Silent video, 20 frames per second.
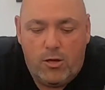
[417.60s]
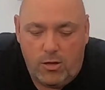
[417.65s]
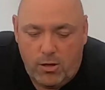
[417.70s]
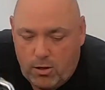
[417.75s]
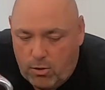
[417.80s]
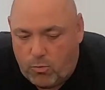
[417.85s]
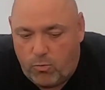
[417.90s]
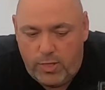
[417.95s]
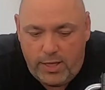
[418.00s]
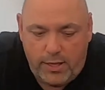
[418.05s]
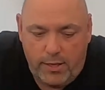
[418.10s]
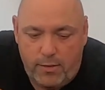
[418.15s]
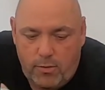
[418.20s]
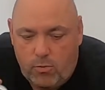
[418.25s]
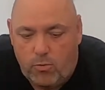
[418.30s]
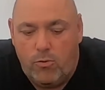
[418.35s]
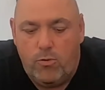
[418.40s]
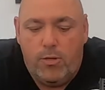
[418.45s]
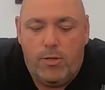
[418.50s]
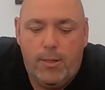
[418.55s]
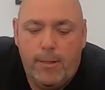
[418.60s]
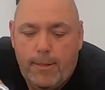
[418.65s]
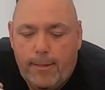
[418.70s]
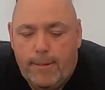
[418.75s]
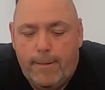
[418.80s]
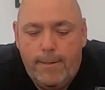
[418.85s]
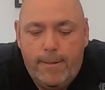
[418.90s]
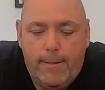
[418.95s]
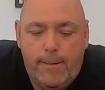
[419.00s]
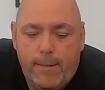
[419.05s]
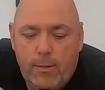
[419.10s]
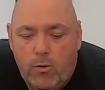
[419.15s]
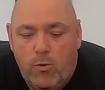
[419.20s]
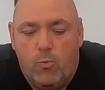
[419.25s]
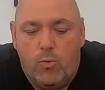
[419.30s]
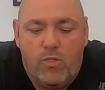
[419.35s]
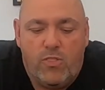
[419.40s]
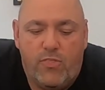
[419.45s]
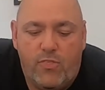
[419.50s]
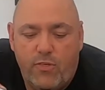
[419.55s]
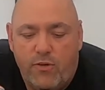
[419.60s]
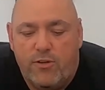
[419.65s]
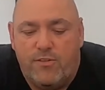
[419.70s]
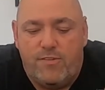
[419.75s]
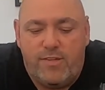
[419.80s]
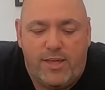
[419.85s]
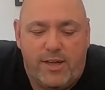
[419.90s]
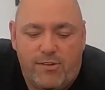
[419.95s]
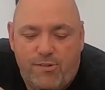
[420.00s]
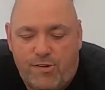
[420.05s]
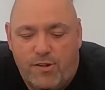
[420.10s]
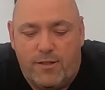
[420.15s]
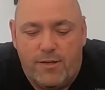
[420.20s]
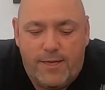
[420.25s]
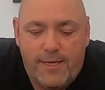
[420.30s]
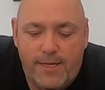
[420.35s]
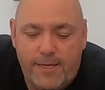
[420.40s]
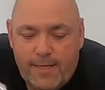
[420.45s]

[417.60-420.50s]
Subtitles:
Oh, then 130 actually.